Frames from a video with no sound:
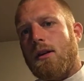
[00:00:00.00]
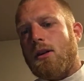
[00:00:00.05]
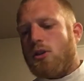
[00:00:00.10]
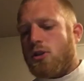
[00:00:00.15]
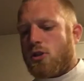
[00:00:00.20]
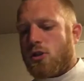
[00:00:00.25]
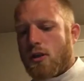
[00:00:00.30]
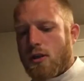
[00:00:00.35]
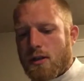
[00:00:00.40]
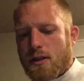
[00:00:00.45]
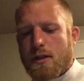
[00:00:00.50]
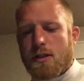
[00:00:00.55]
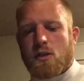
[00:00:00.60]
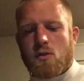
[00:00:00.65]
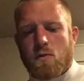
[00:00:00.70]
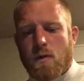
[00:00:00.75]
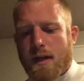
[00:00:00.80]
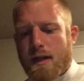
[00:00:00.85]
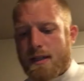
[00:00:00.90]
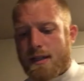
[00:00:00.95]
Starting
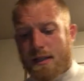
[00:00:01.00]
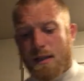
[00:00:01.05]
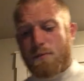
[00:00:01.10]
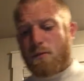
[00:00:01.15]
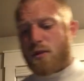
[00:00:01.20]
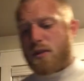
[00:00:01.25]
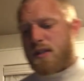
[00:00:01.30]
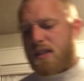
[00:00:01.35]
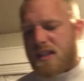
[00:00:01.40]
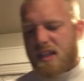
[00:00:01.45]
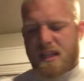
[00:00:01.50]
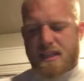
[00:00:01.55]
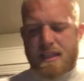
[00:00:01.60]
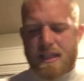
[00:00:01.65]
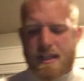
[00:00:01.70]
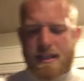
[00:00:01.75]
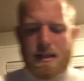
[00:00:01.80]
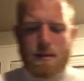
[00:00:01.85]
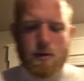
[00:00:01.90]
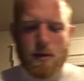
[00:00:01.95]
this way, it's somewhere, it
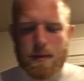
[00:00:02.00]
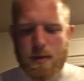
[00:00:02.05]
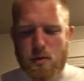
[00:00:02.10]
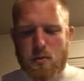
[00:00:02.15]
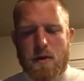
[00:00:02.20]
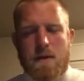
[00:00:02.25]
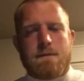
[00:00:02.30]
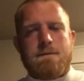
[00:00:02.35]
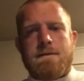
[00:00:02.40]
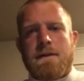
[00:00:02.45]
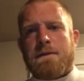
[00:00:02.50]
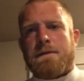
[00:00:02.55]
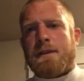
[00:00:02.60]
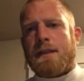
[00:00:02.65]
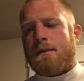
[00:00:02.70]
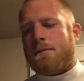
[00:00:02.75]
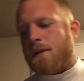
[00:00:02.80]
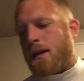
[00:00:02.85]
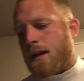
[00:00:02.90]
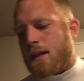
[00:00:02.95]
takes somewhere between
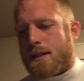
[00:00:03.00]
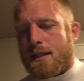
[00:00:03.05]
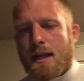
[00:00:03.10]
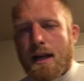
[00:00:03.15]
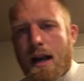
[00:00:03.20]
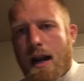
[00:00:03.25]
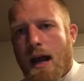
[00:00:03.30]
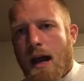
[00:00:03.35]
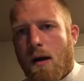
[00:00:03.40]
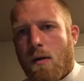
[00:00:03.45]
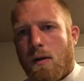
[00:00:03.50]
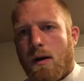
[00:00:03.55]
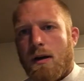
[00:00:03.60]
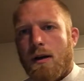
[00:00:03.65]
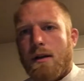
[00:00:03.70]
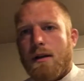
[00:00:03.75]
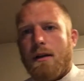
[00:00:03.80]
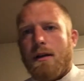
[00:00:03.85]
15 minutes and an hour.